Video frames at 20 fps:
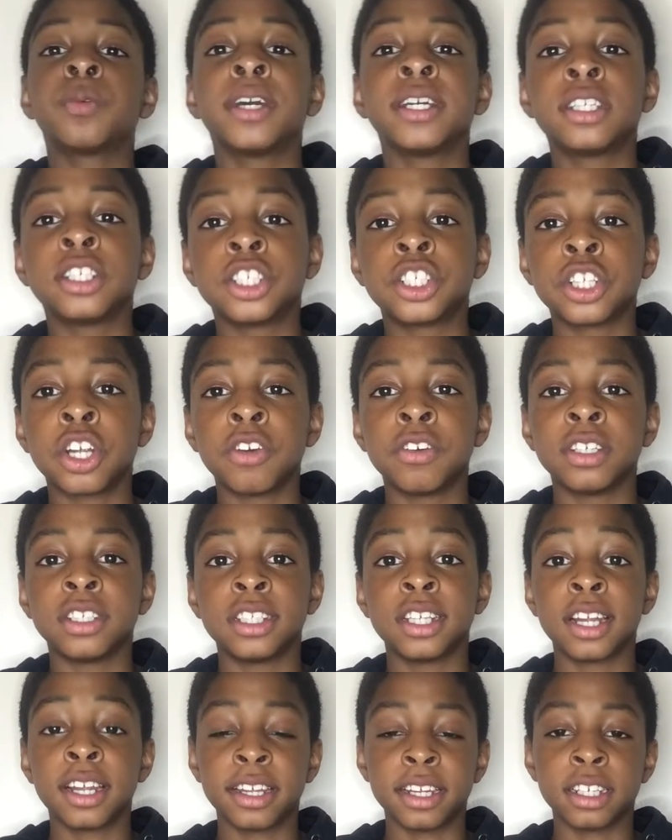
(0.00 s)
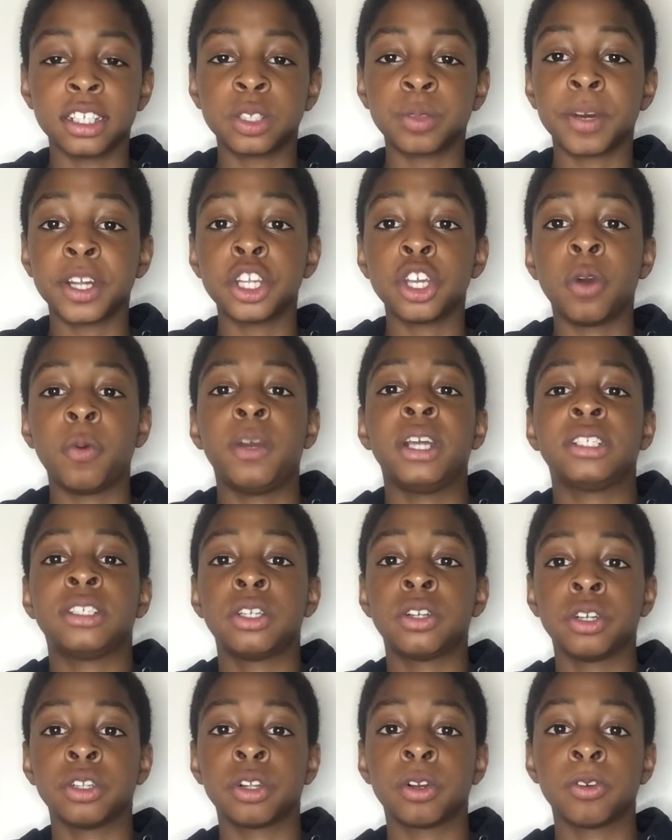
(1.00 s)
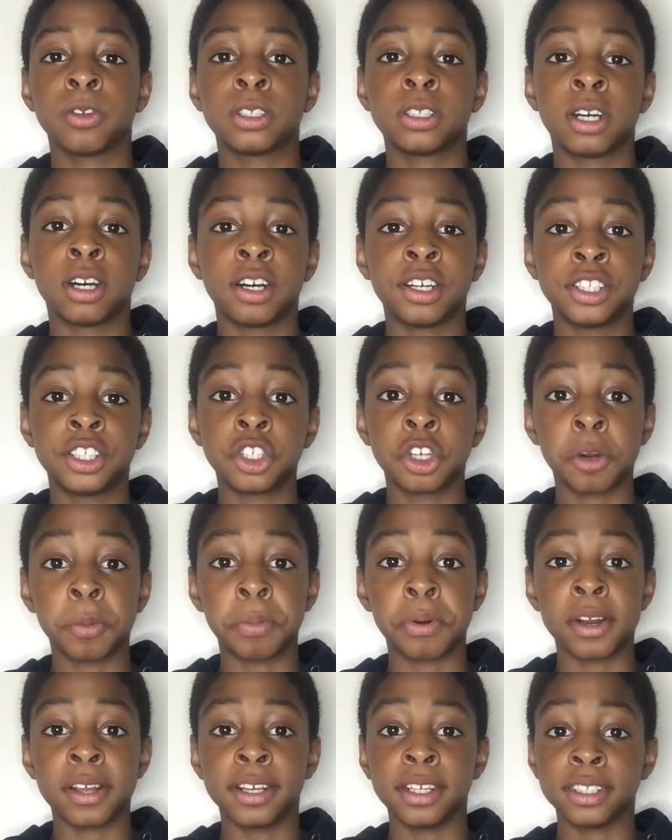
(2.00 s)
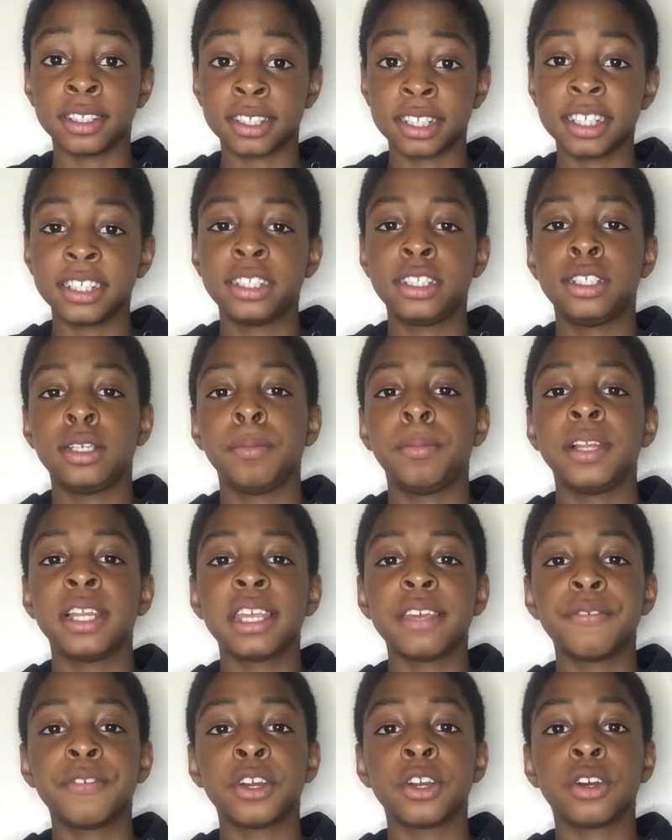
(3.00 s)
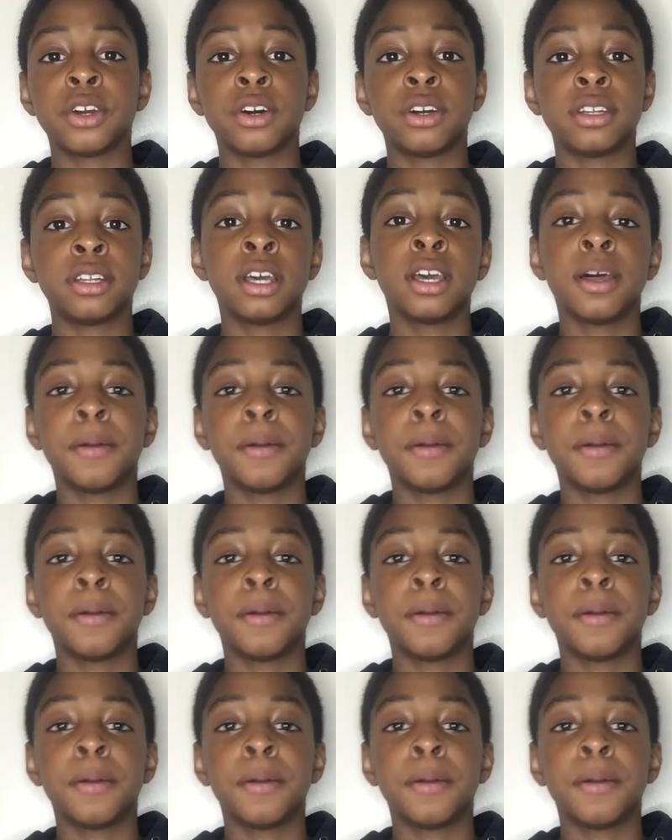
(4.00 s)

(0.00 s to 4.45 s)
way to show resilience when you're waiting on the Lord to answer your prayers is to believe in God.